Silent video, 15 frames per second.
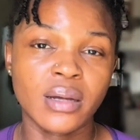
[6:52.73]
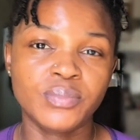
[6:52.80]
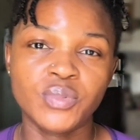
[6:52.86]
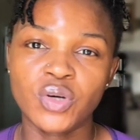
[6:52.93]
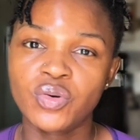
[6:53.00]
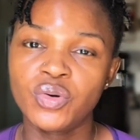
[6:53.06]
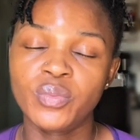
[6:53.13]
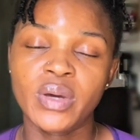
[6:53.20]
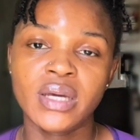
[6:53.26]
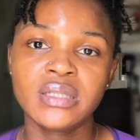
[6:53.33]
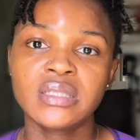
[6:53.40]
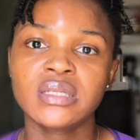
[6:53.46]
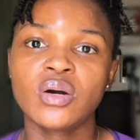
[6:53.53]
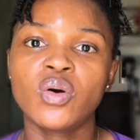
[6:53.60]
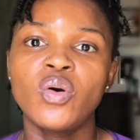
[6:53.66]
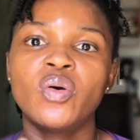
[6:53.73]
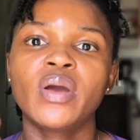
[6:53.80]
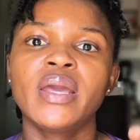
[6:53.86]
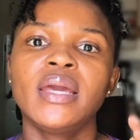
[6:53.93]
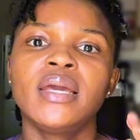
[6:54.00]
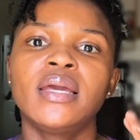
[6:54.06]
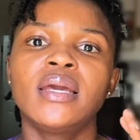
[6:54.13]
document or
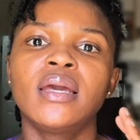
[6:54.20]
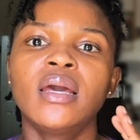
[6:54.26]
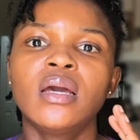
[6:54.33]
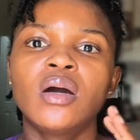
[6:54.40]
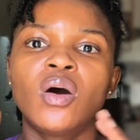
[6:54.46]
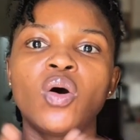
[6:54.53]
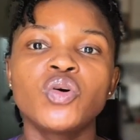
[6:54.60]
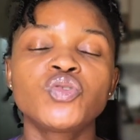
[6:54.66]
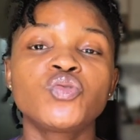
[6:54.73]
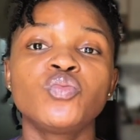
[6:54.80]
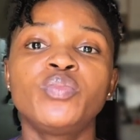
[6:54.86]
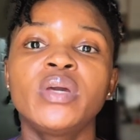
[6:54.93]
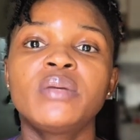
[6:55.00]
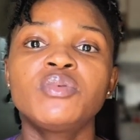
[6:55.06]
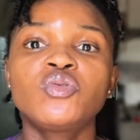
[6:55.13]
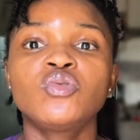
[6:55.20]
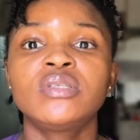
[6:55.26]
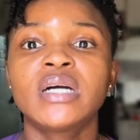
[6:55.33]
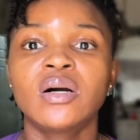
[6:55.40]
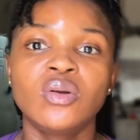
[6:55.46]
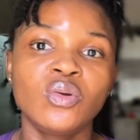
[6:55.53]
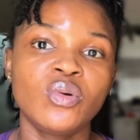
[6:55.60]
to be able to
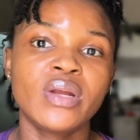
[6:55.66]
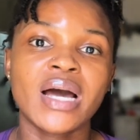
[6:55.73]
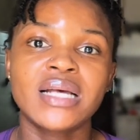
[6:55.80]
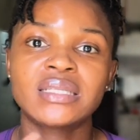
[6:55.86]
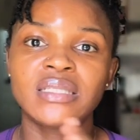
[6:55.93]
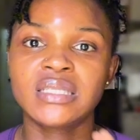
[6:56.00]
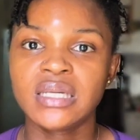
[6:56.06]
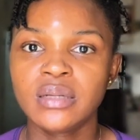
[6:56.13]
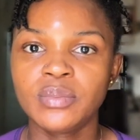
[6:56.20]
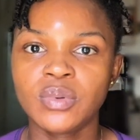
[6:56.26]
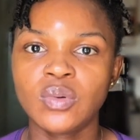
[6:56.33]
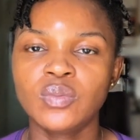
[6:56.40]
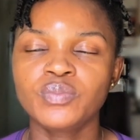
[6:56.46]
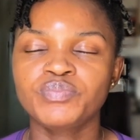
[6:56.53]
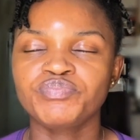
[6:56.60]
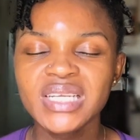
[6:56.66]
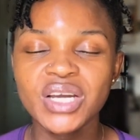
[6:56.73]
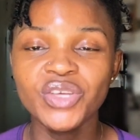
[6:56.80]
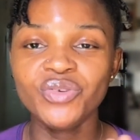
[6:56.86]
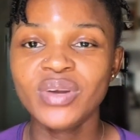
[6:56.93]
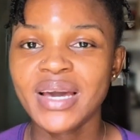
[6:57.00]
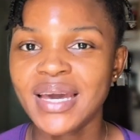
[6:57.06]
download as a table.
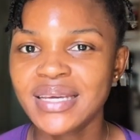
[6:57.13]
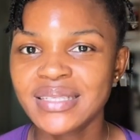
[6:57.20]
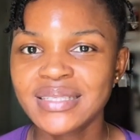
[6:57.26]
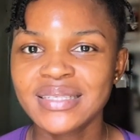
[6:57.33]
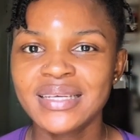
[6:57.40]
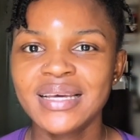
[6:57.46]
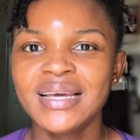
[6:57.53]
You guys,